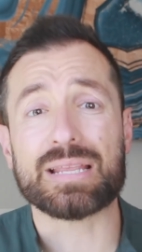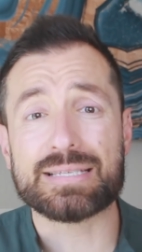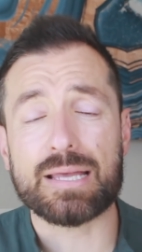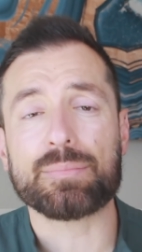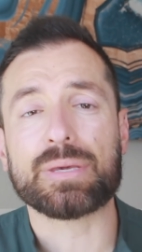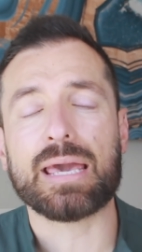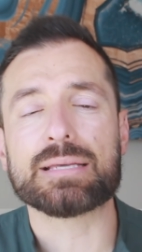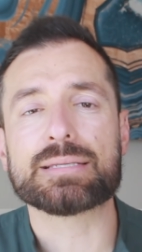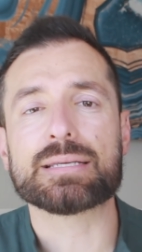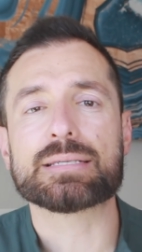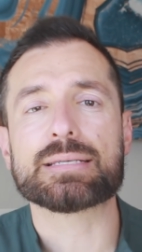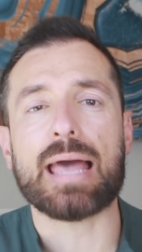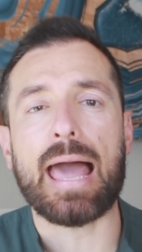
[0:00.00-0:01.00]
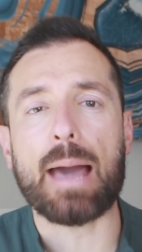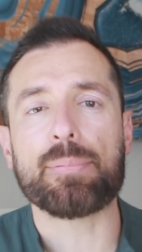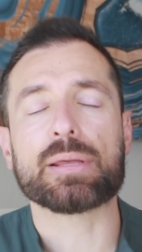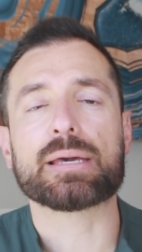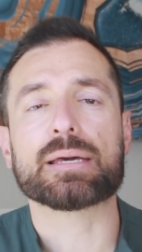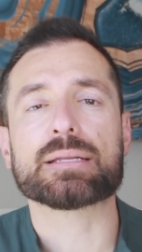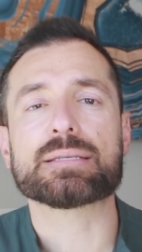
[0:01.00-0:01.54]
but in some cases
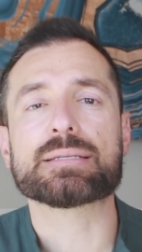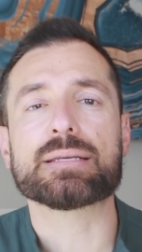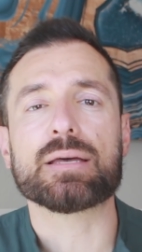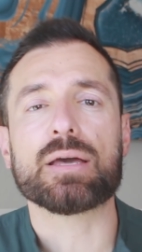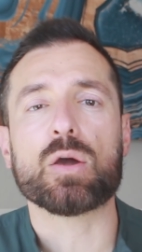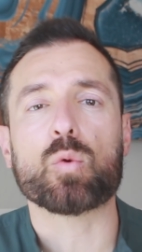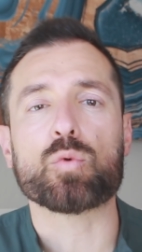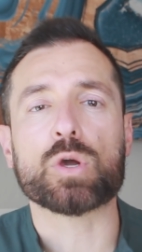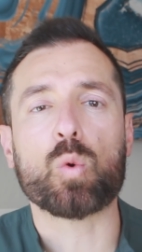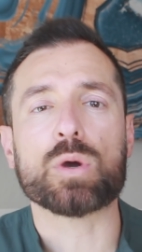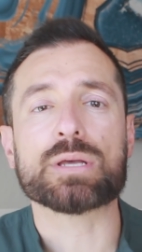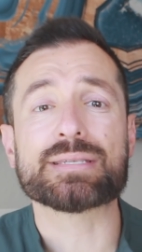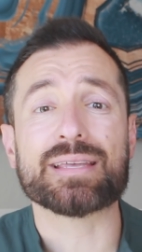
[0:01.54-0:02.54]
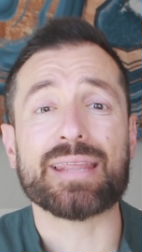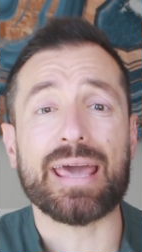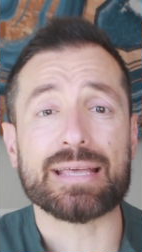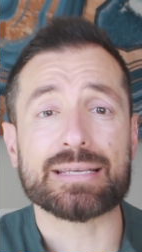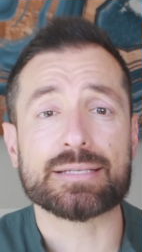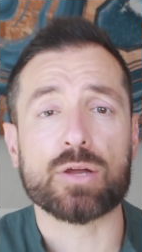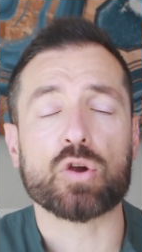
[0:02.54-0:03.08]
applicants requested
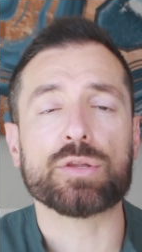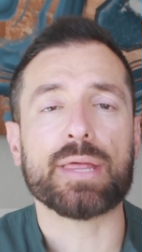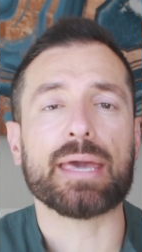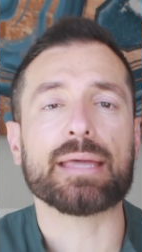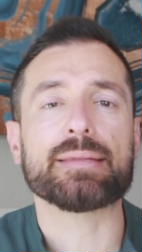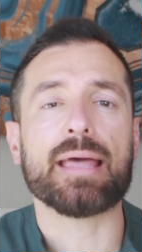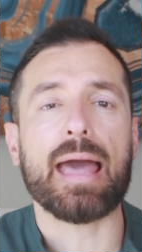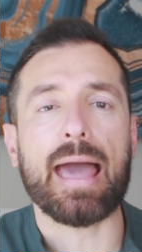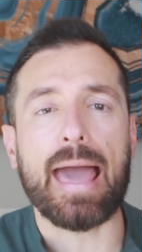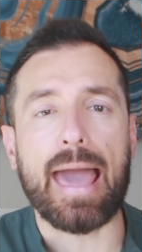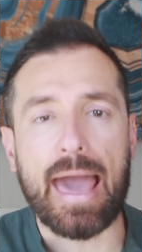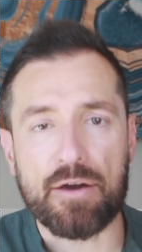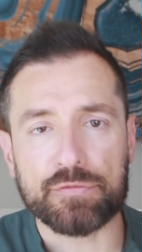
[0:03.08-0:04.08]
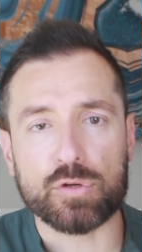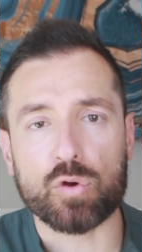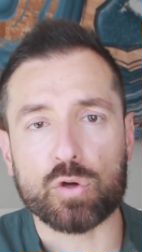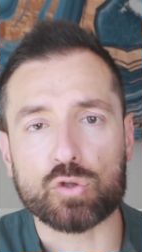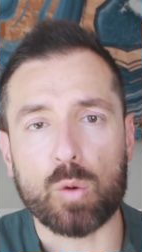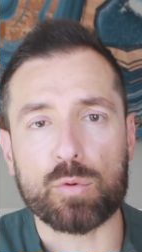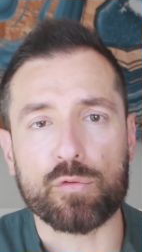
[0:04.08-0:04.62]
a start date after
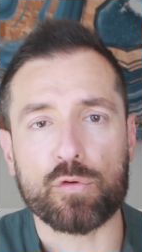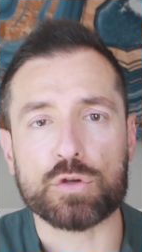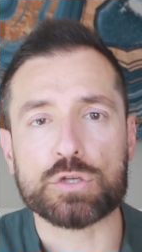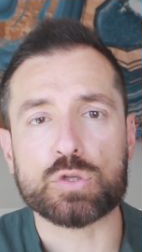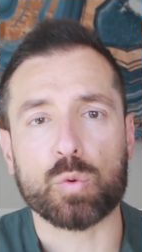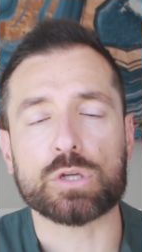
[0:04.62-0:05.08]
October 1st,